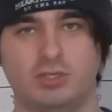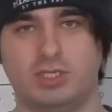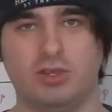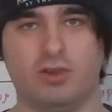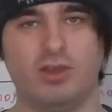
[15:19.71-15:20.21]

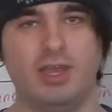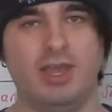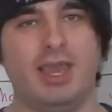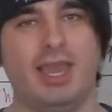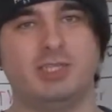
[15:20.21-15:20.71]
So
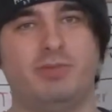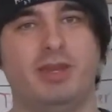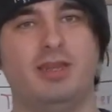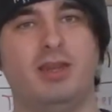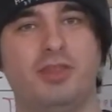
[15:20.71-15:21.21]
it's
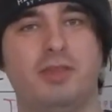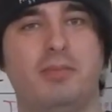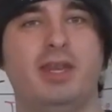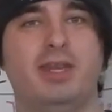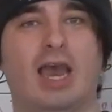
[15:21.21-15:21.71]
been nothing but
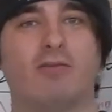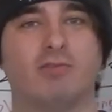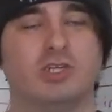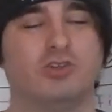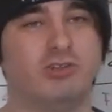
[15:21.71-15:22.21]
a
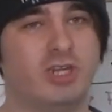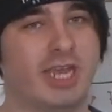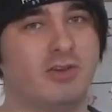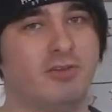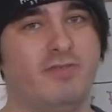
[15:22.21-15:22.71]
downwards
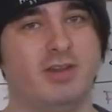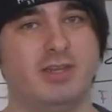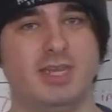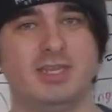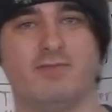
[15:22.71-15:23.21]
trajectory
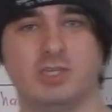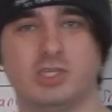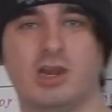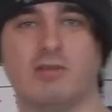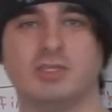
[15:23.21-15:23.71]
for
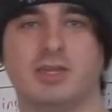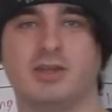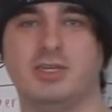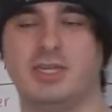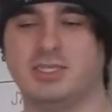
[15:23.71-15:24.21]
Star Wars under
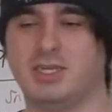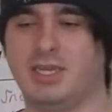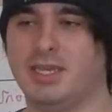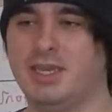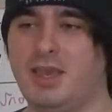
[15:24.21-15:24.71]

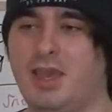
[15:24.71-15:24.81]
Disney.